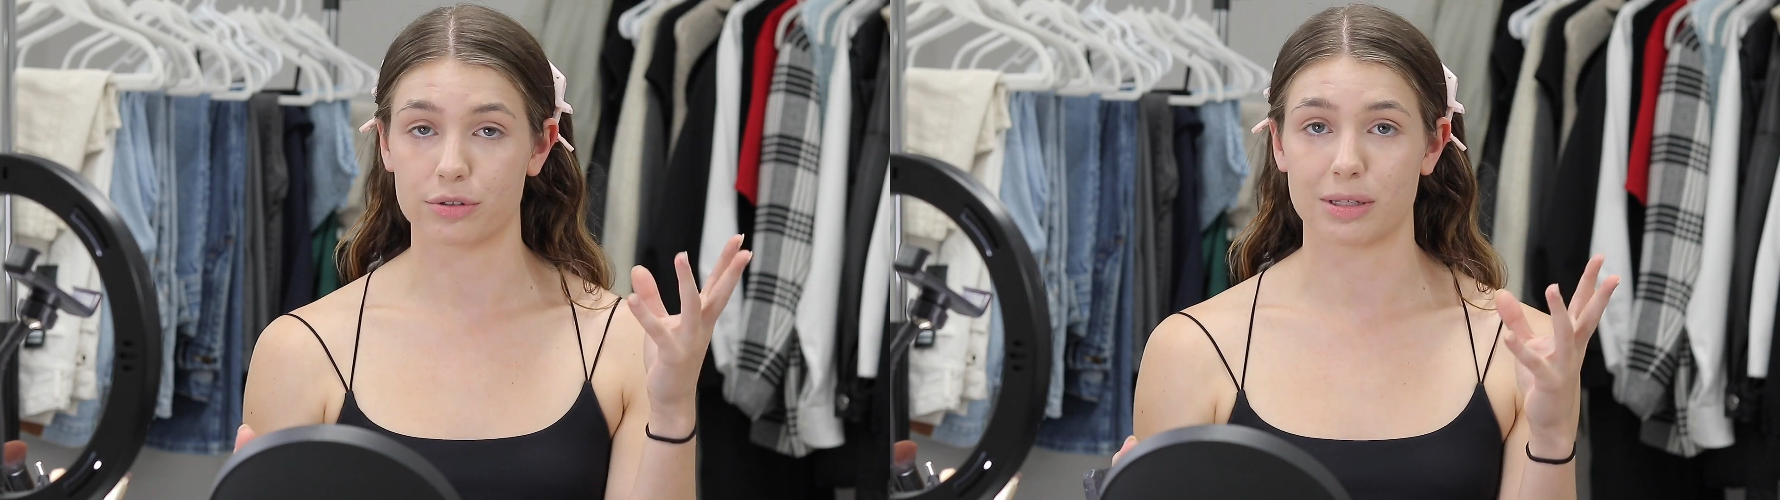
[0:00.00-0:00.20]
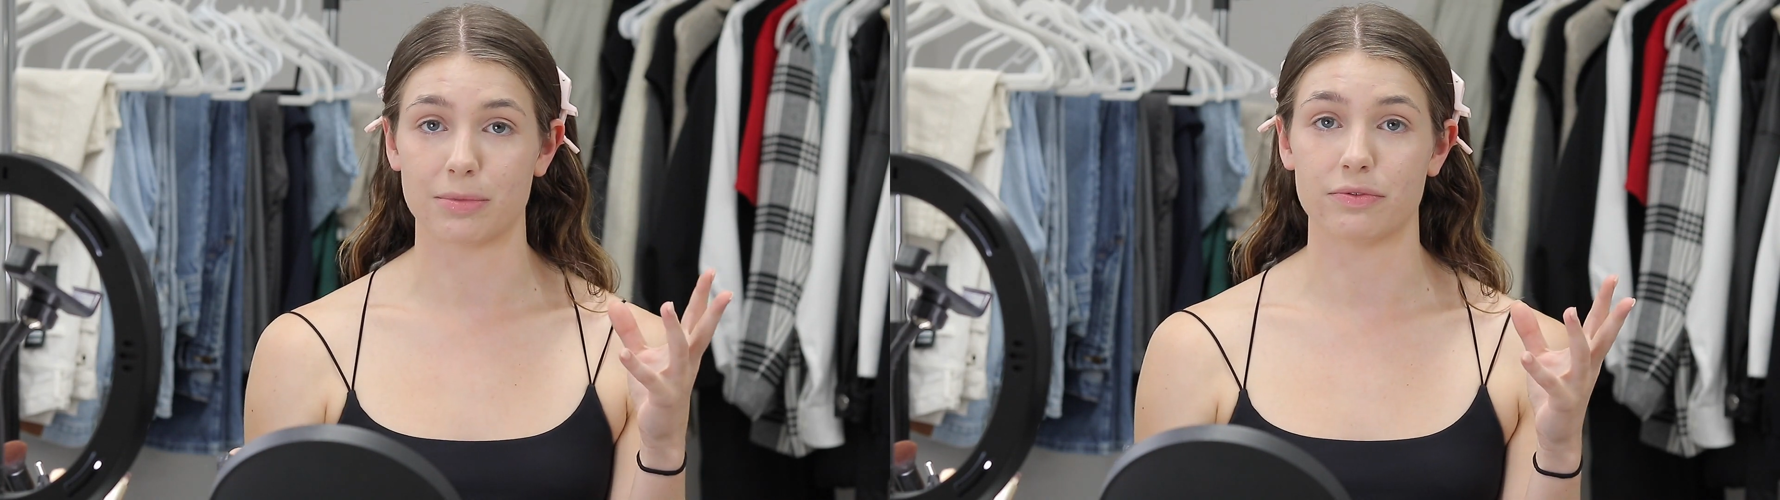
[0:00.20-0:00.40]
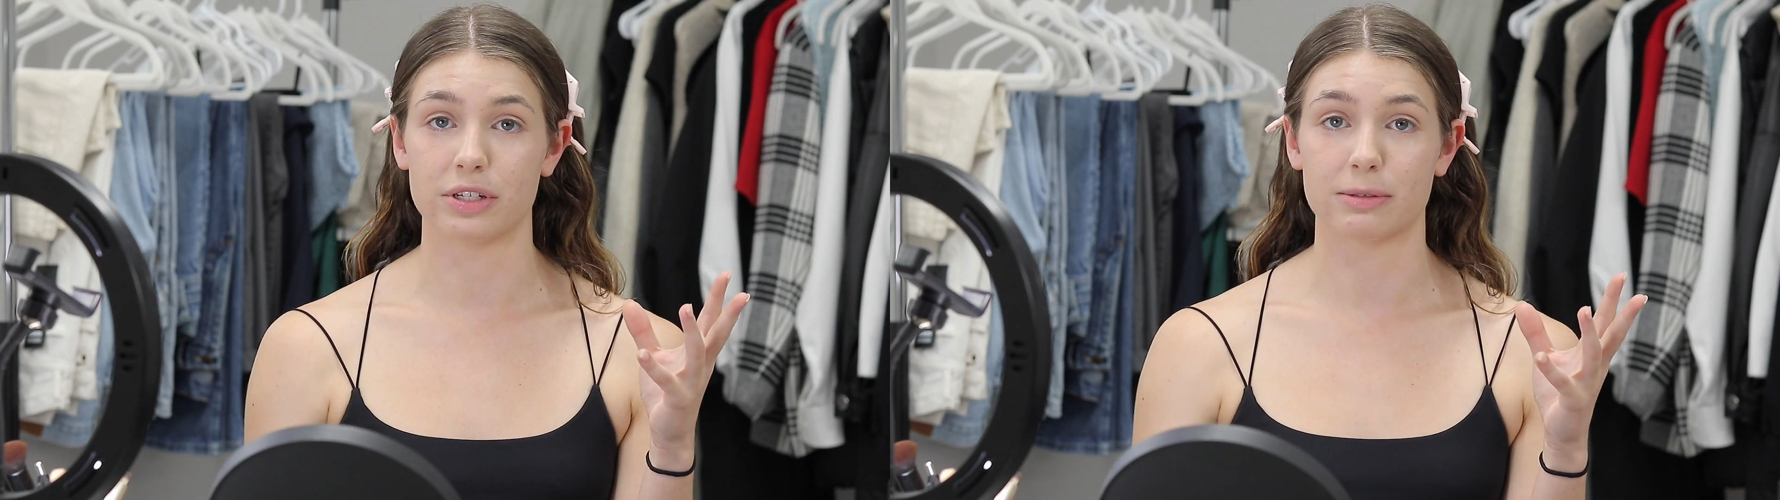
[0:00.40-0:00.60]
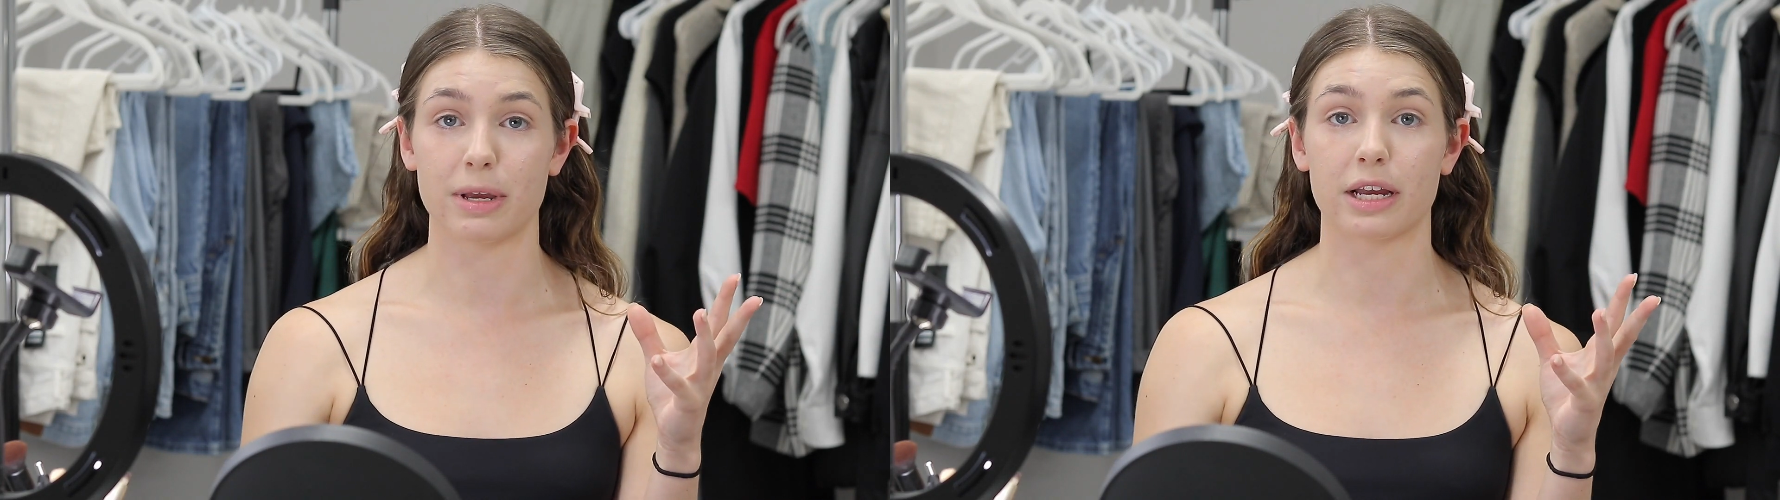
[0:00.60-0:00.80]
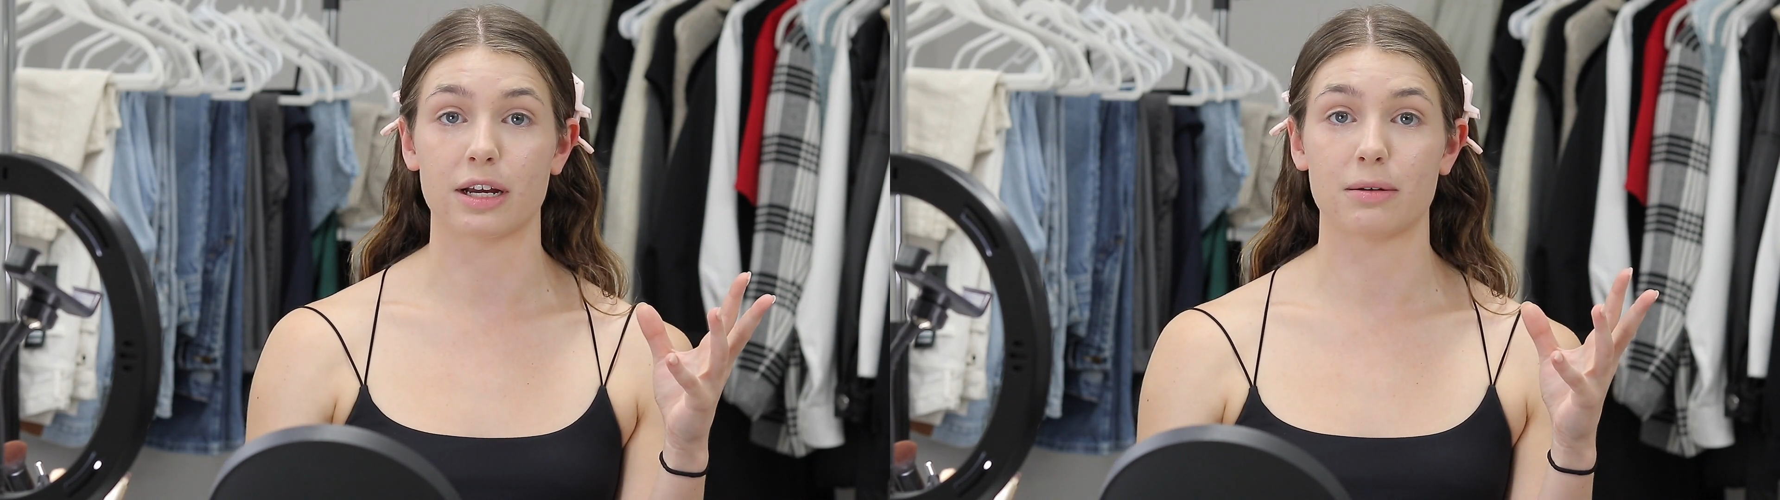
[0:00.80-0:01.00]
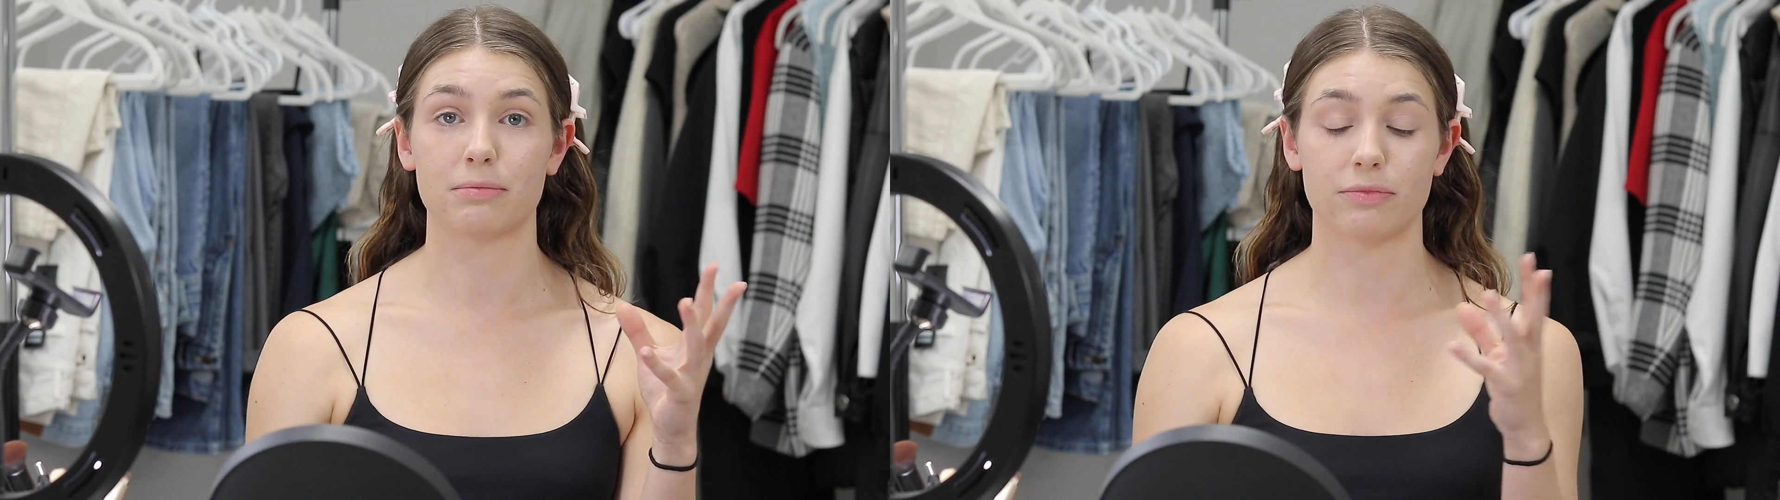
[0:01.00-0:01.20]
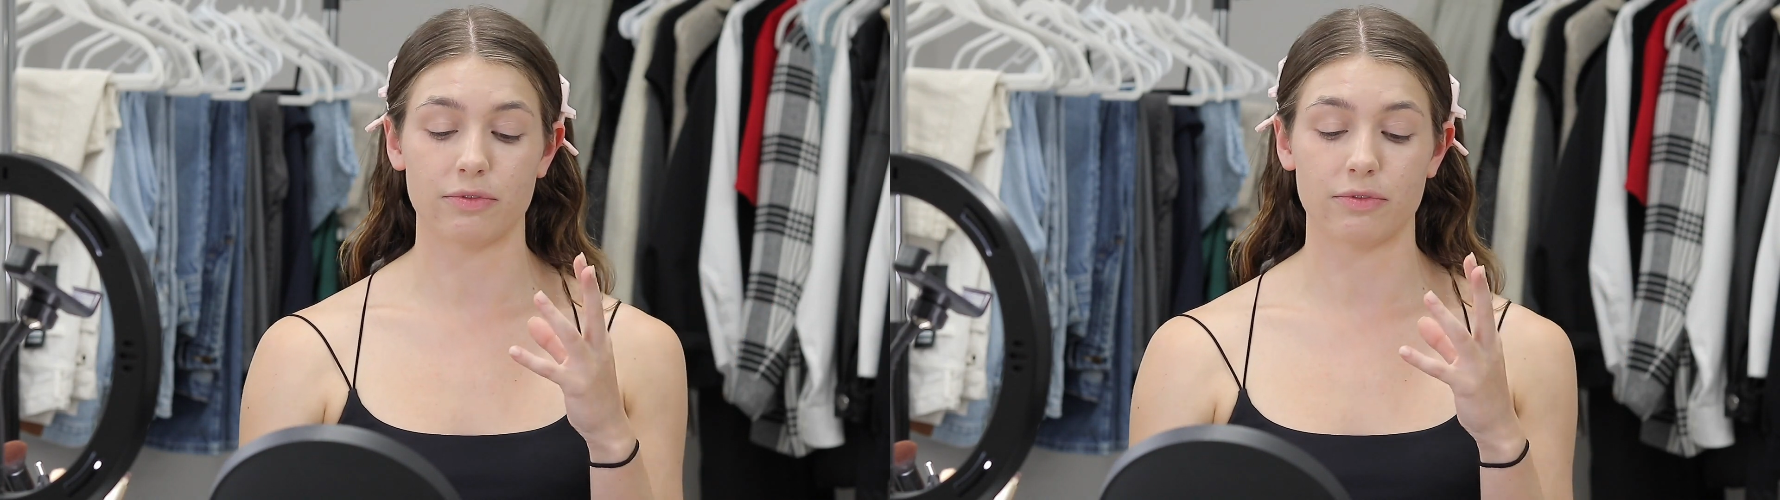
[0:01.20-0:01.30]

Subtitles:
some of this makeup